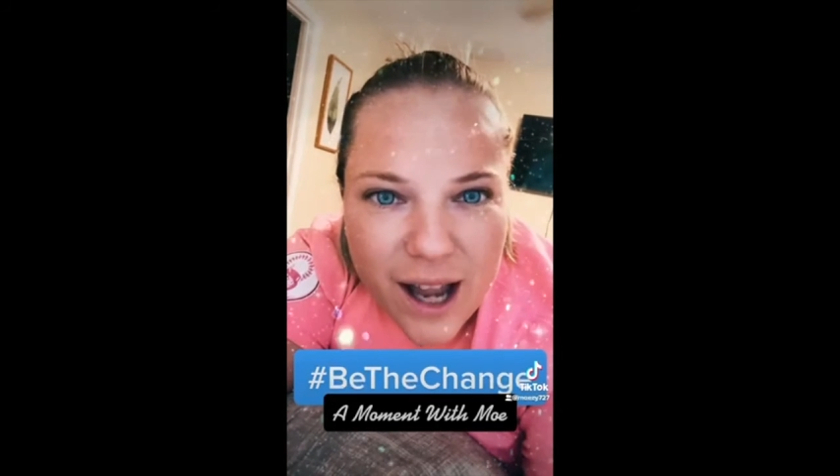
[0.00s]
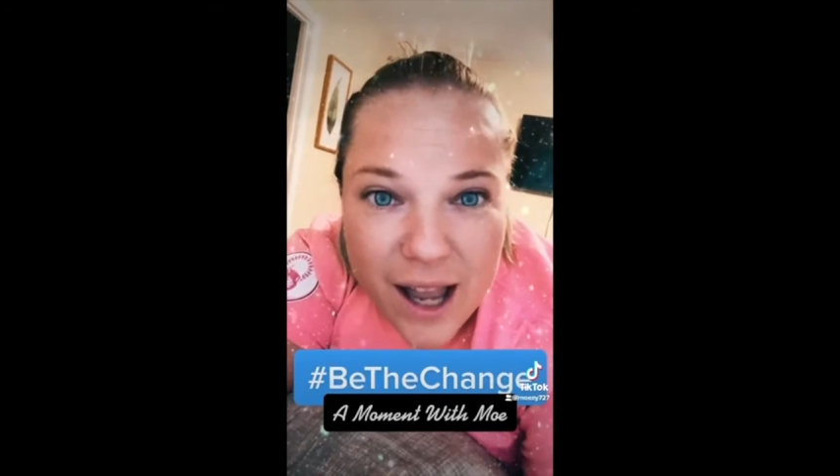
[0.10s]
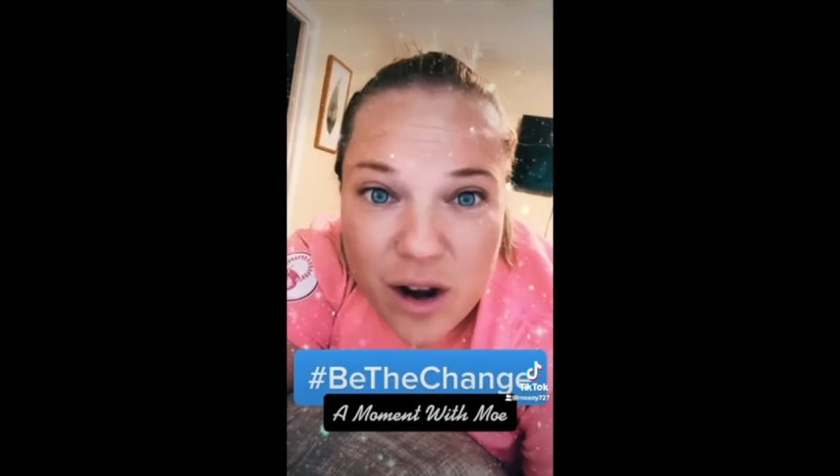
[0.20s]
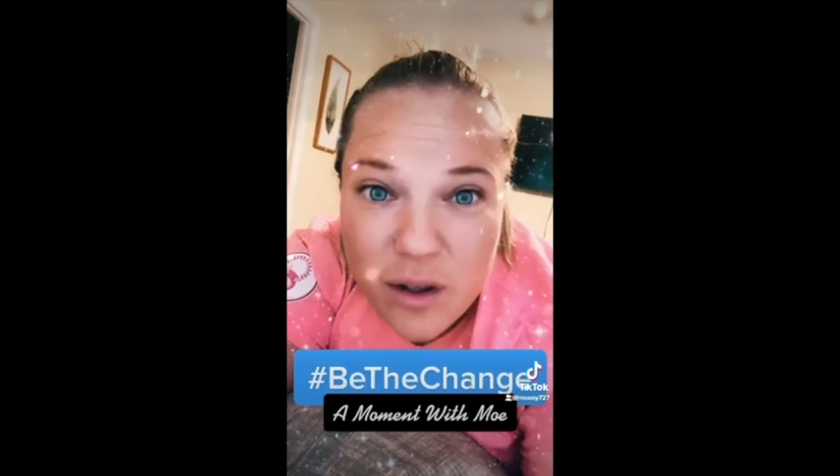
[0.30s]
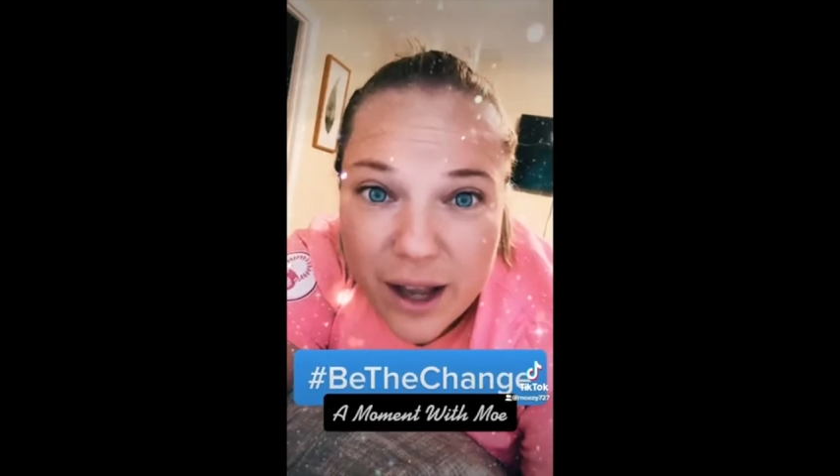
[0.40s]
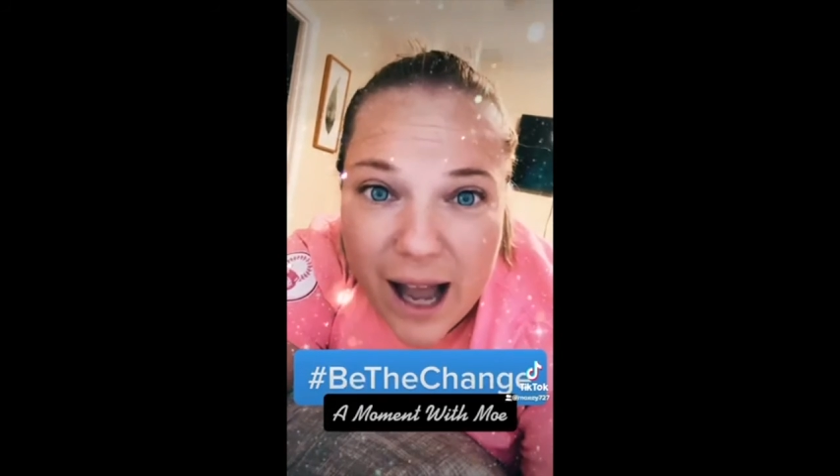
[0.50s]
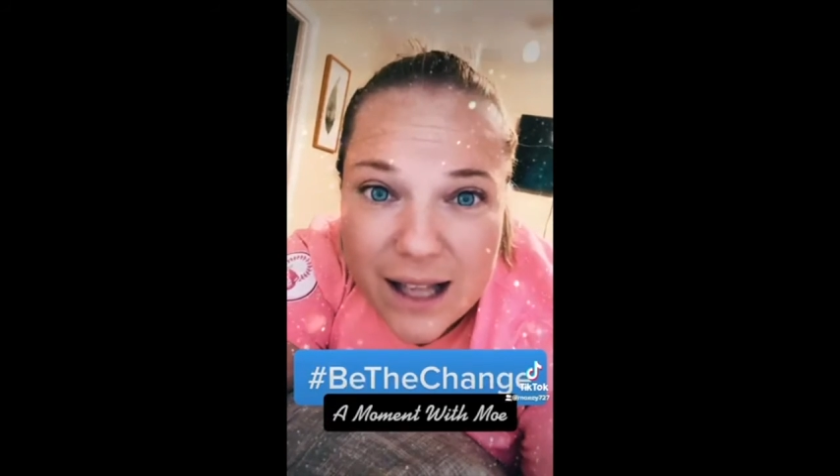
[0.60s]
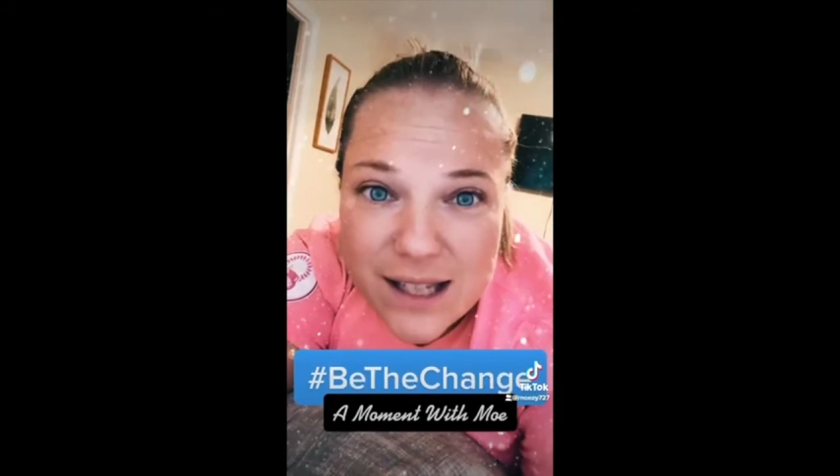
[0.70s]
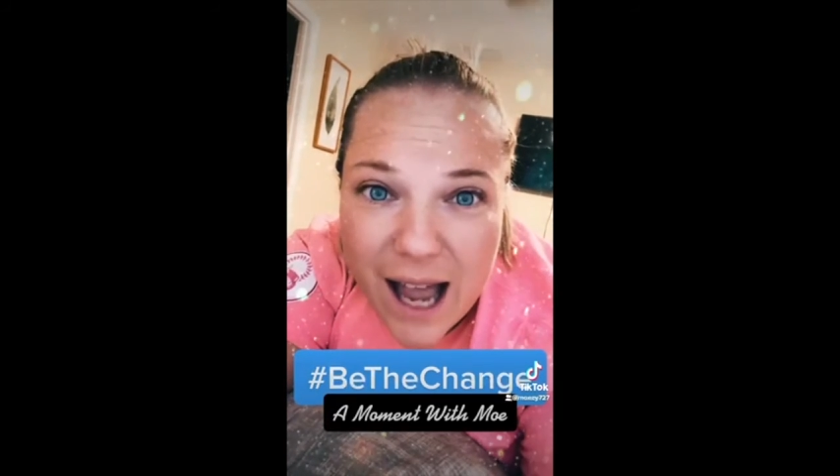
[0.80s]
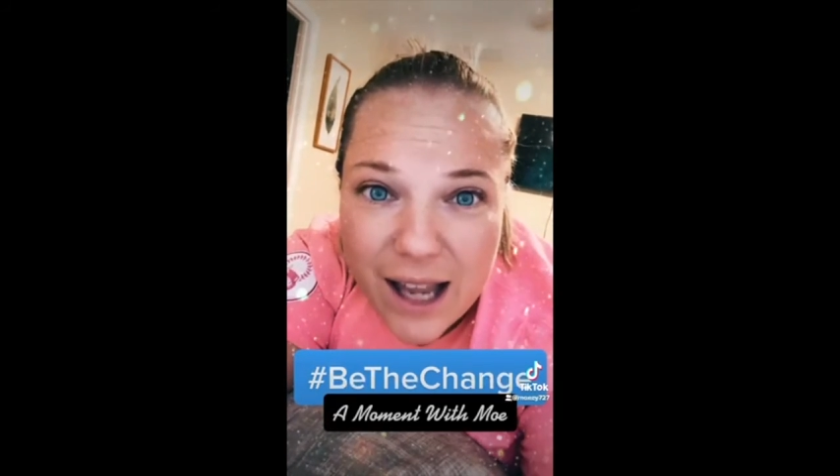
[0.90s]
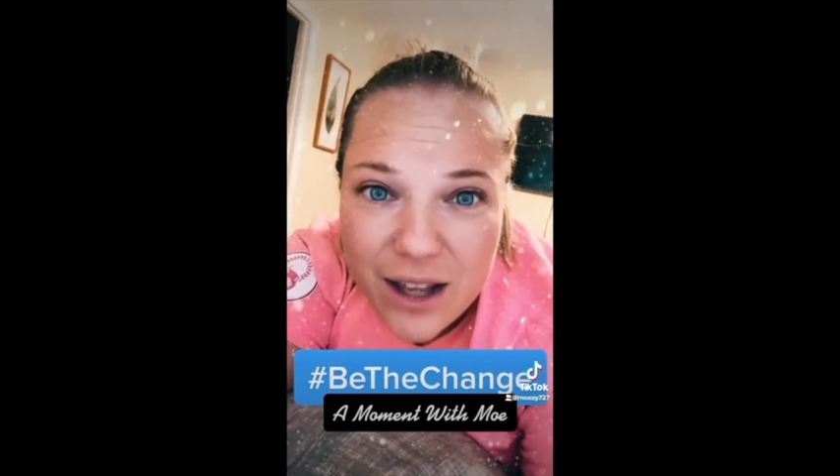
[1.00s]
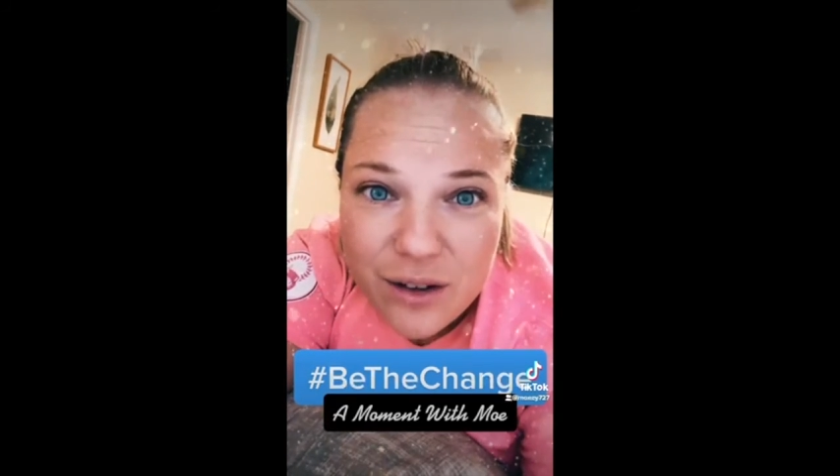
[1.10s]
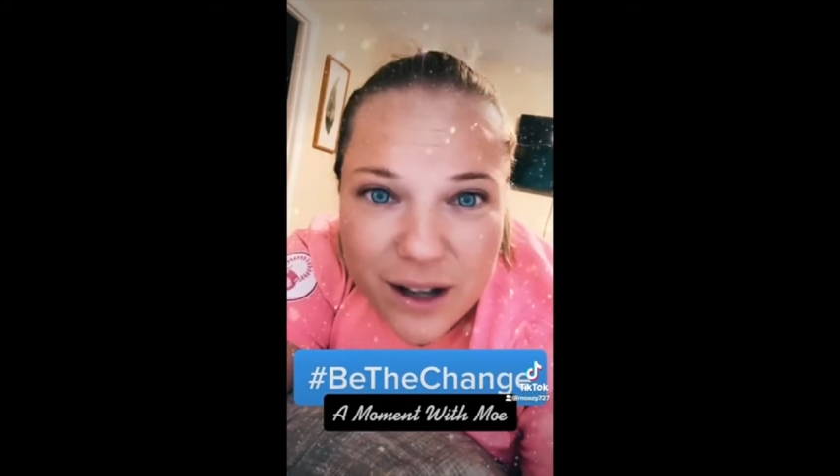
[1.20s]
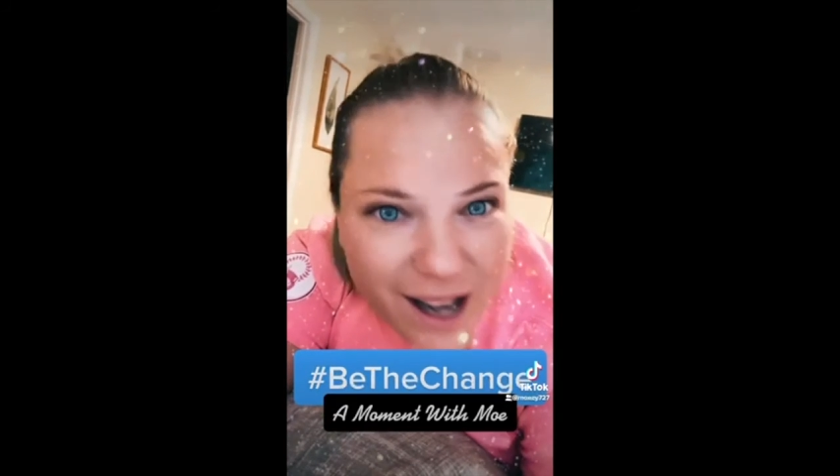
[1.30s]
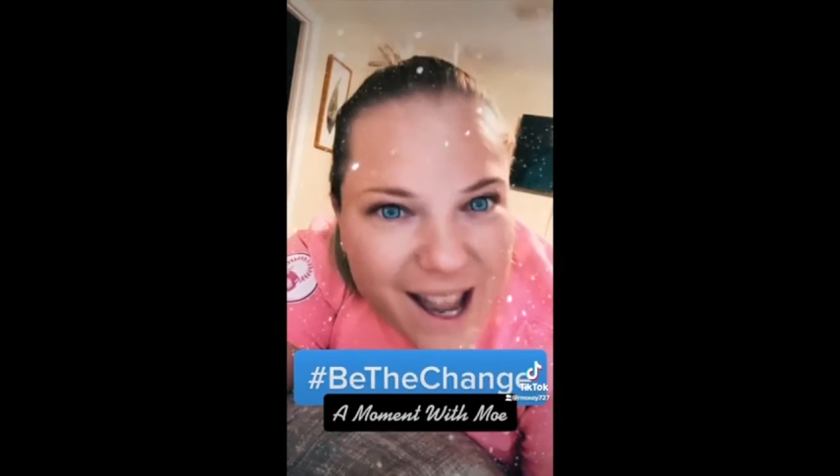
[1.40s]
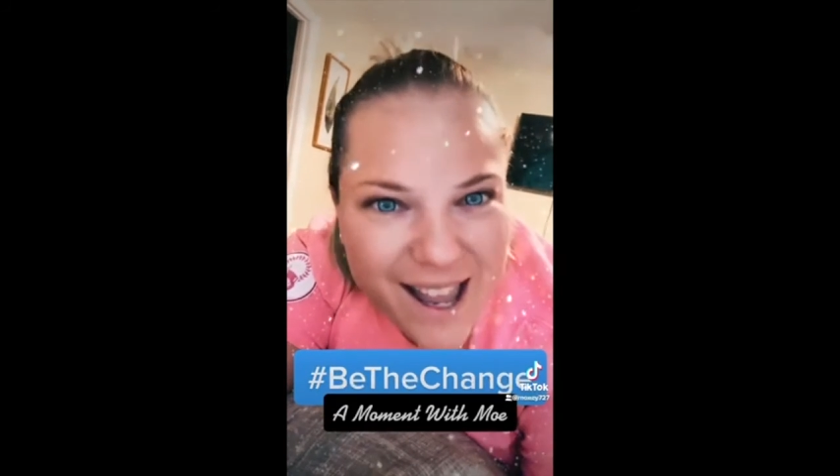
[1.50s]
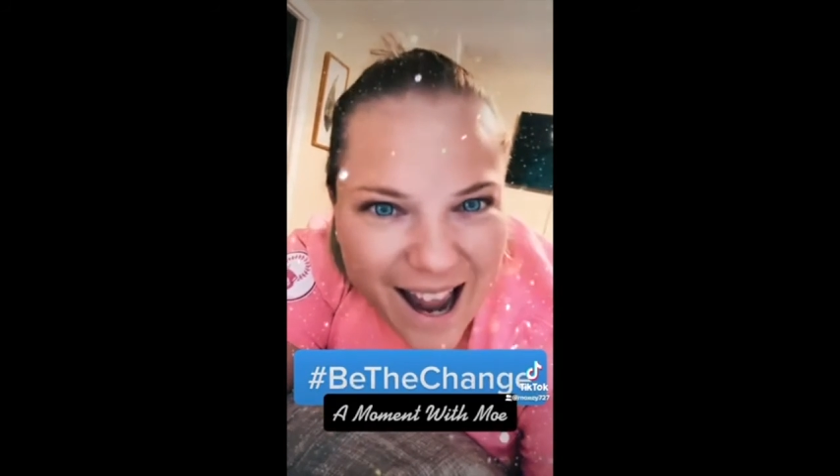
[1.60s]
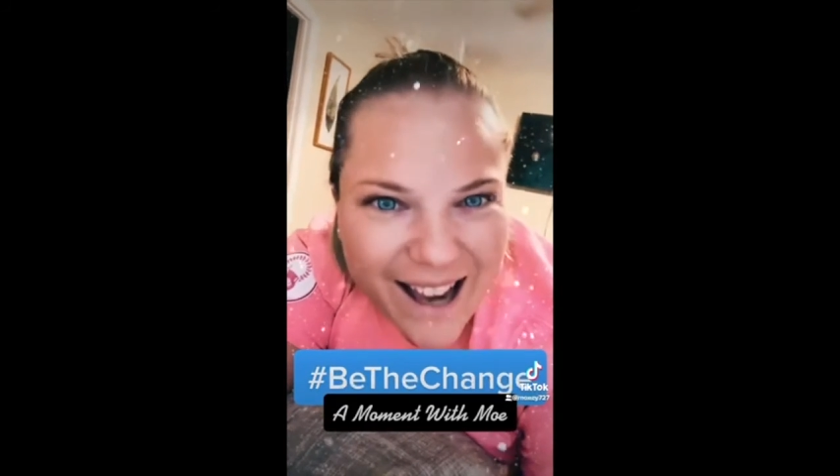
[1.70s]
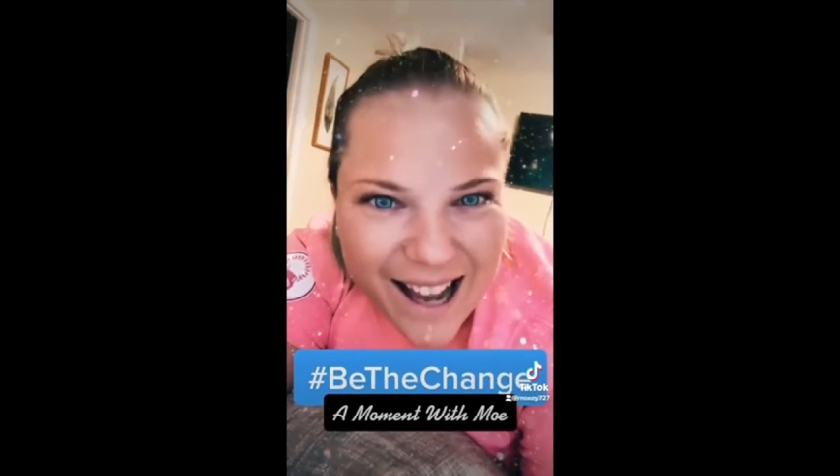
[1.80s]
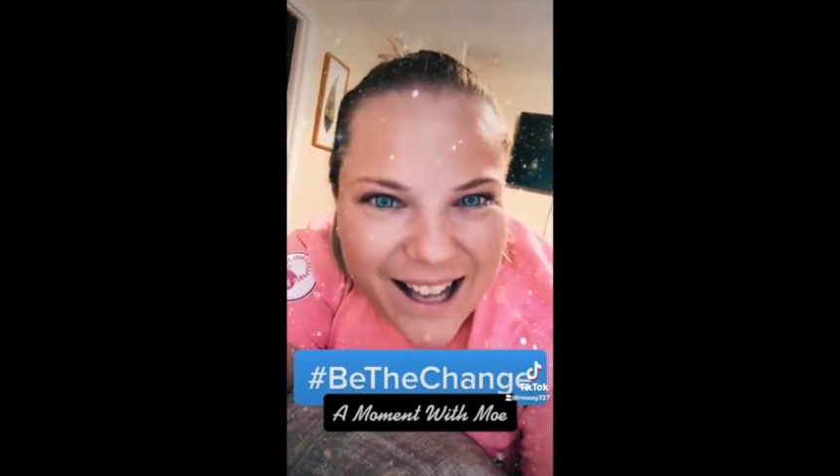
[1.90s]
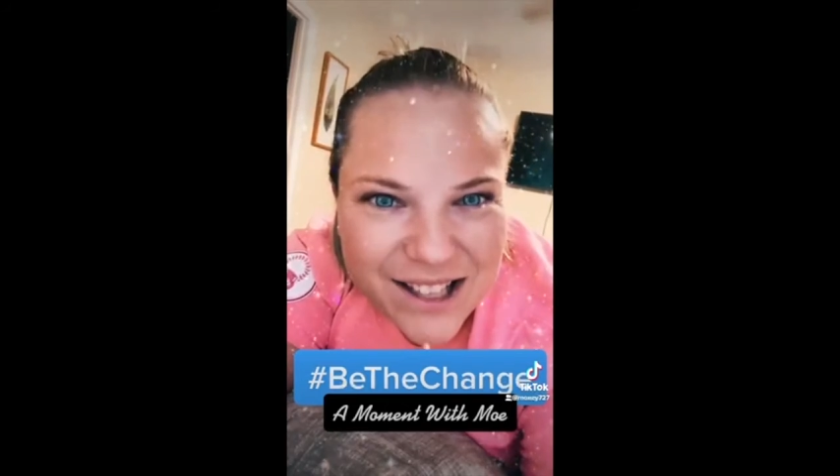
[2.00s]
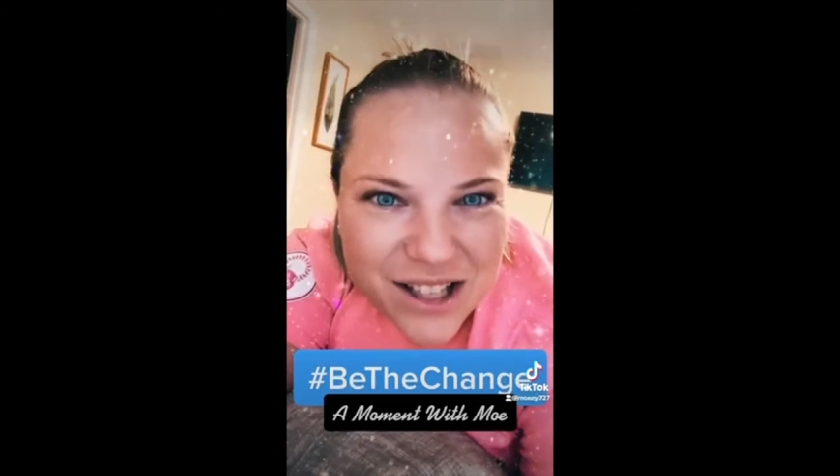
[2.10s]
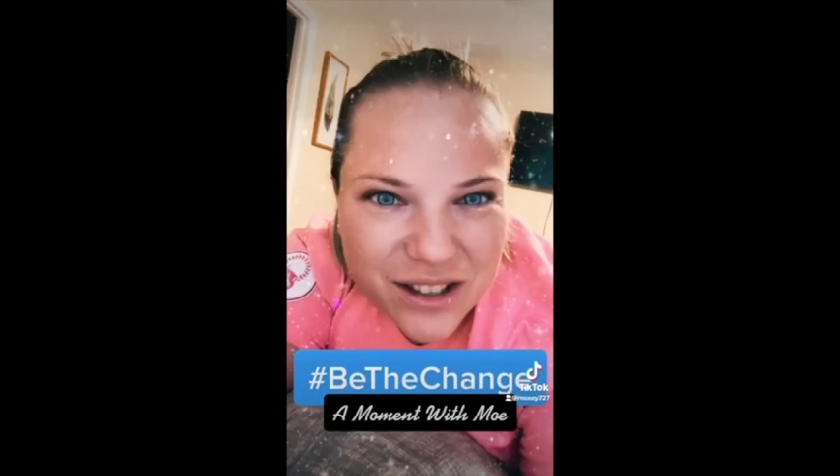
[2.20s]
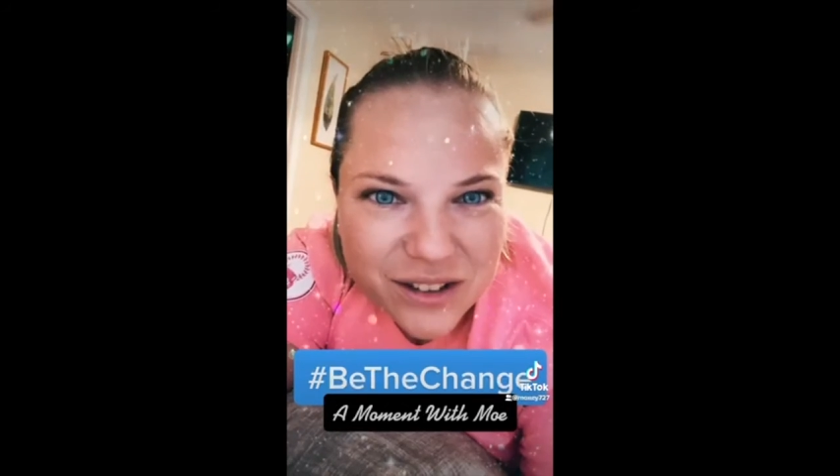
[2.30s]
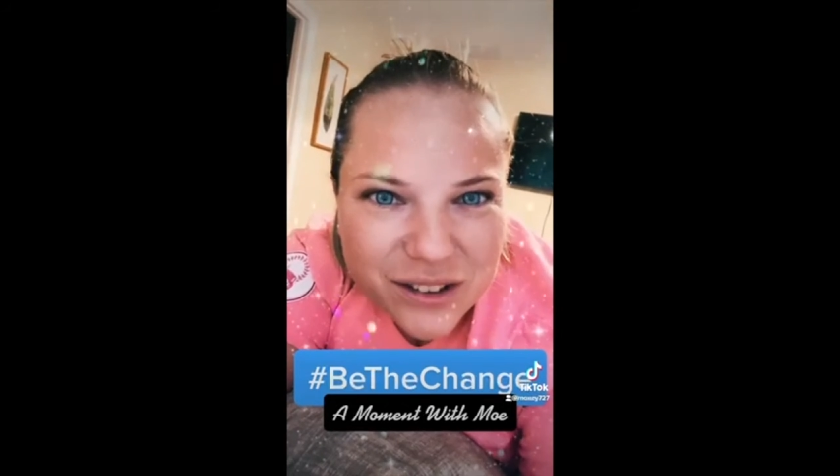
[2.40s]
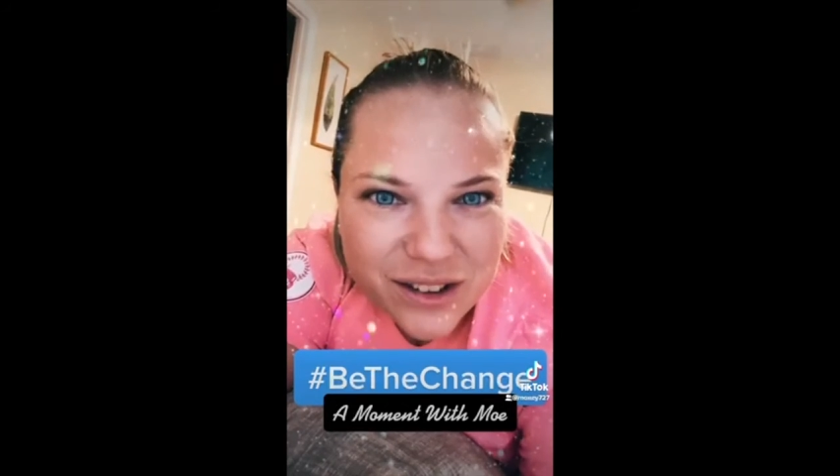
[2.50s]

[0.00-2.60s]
and know that God's got you and I got you.